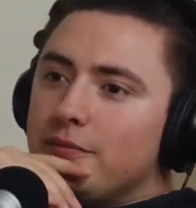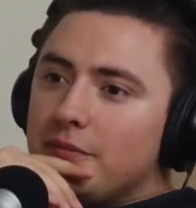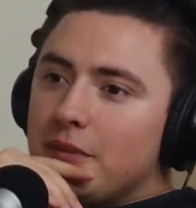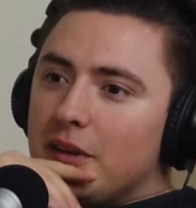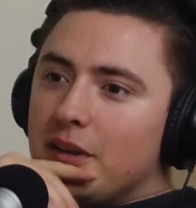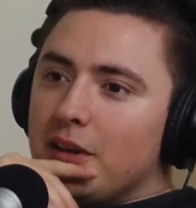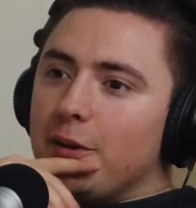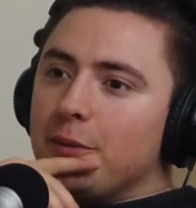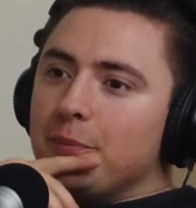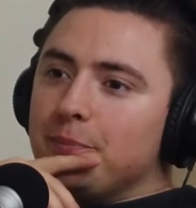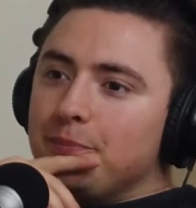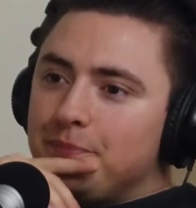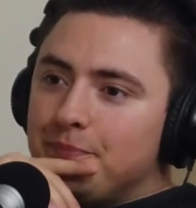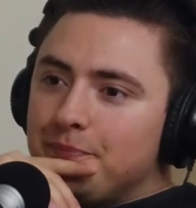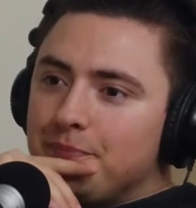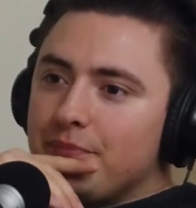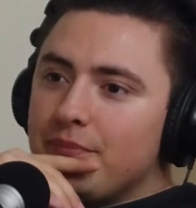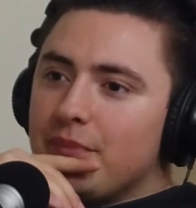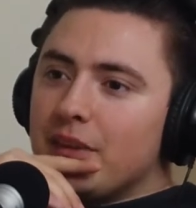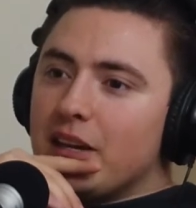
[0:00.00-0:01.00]
You know,
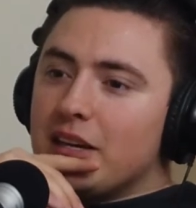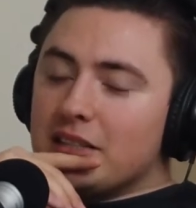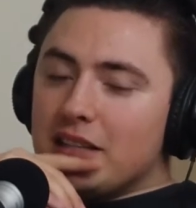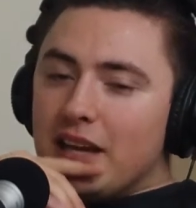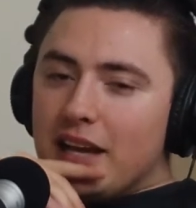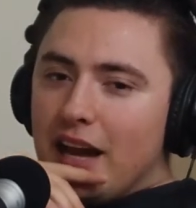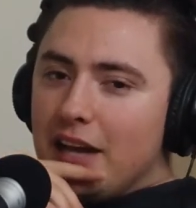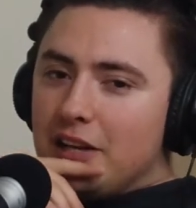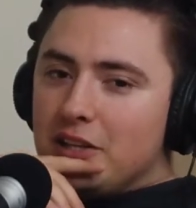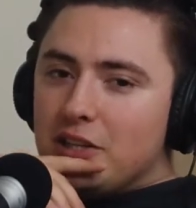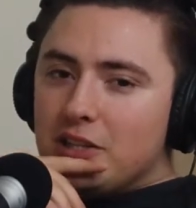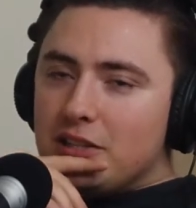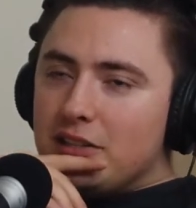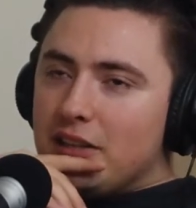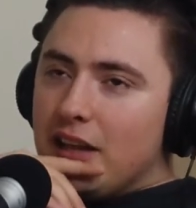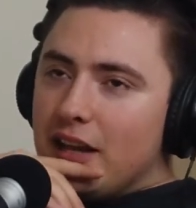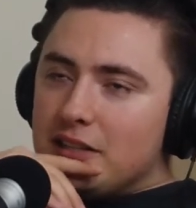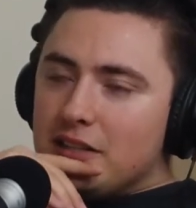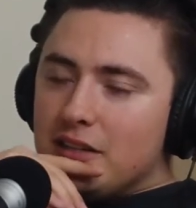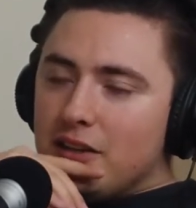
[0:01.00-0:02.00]
because like
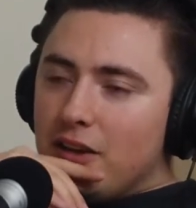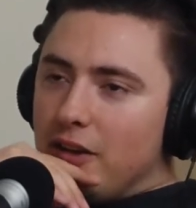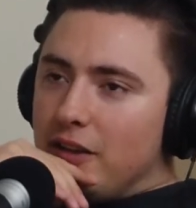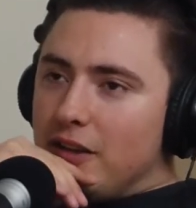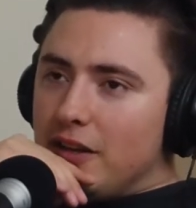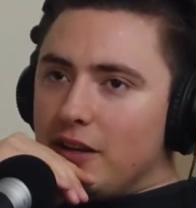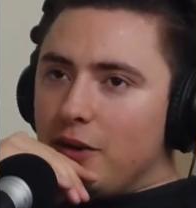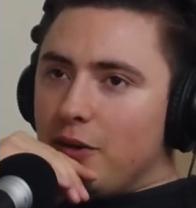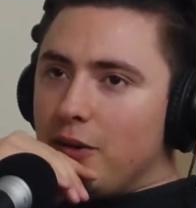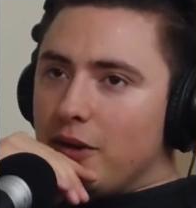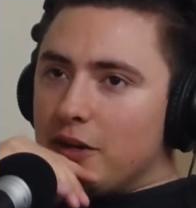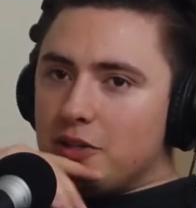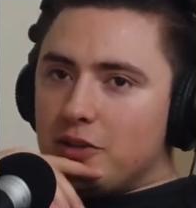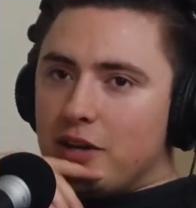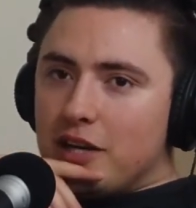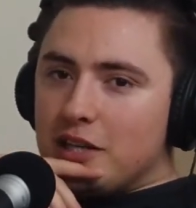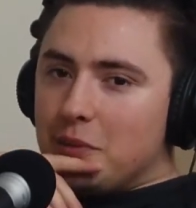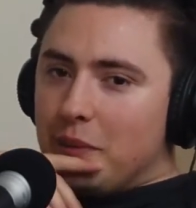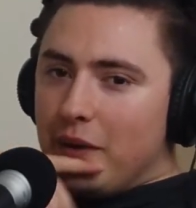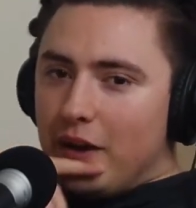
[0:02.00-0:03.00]
that's another thing you don't want to
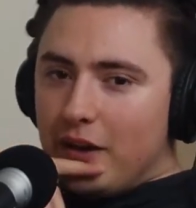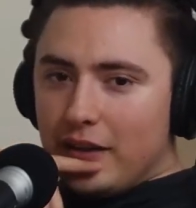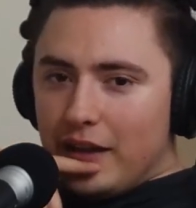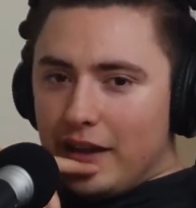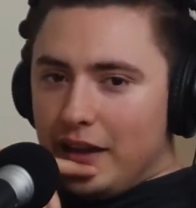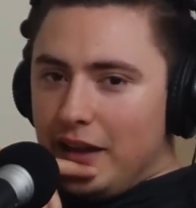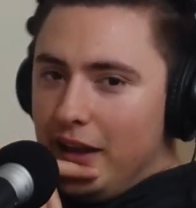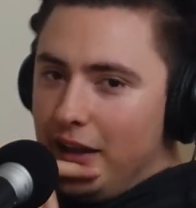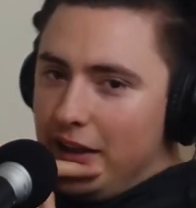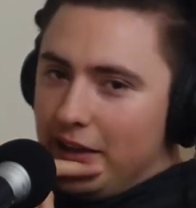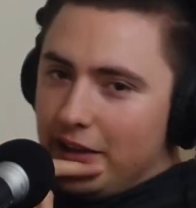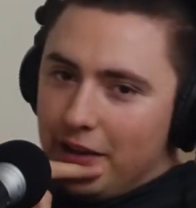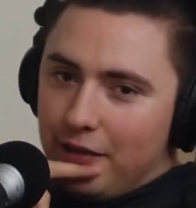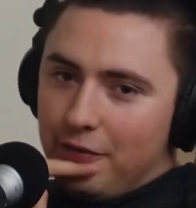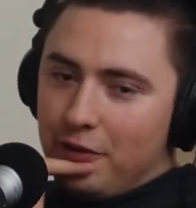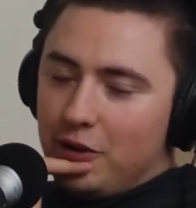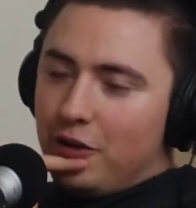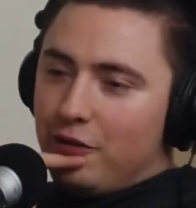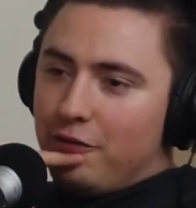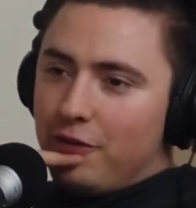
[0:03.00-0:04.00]
stress about. Like
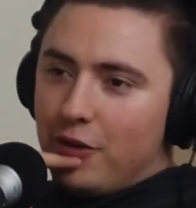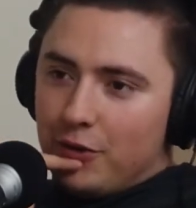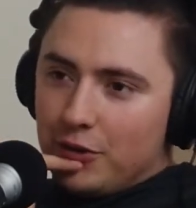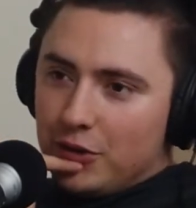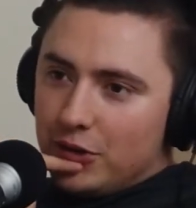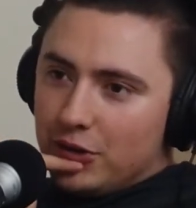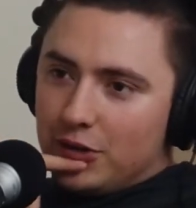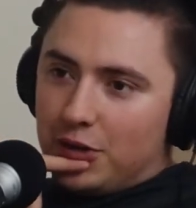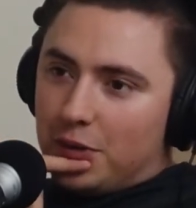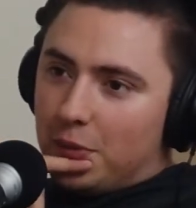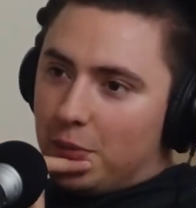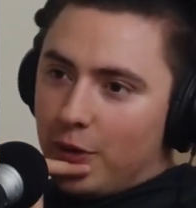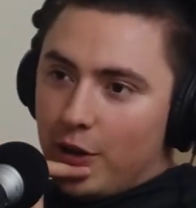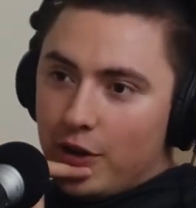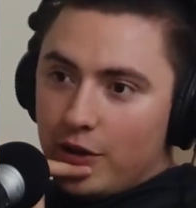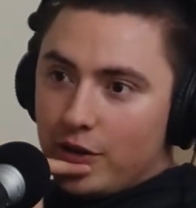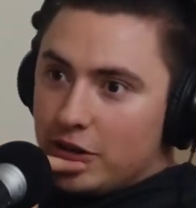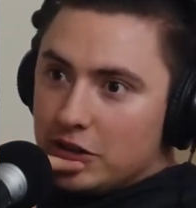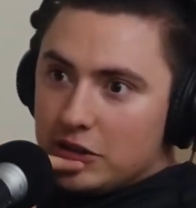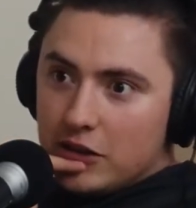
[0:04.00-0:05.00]
giving your phone to your little
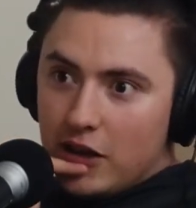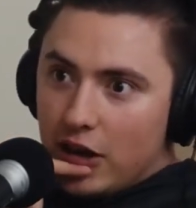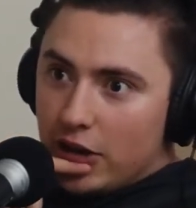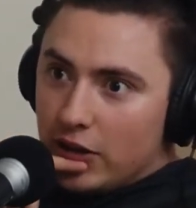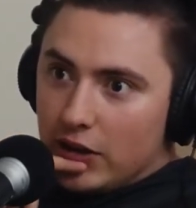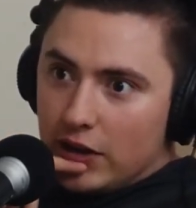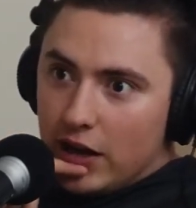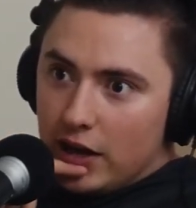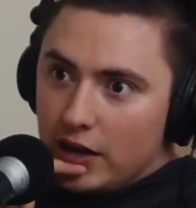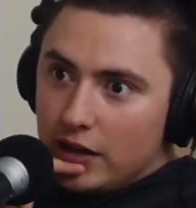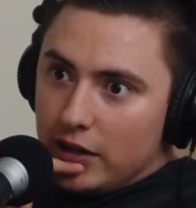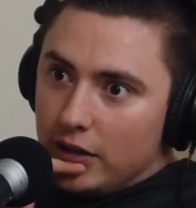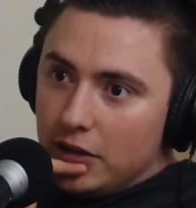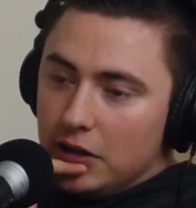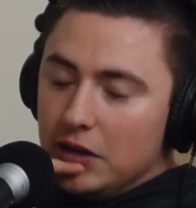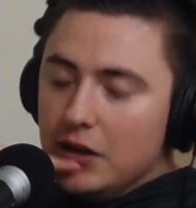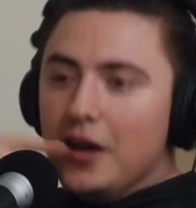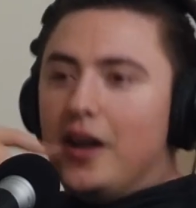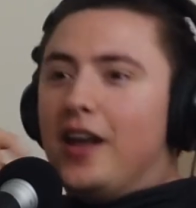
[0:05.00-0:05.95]
brother is not a good idea.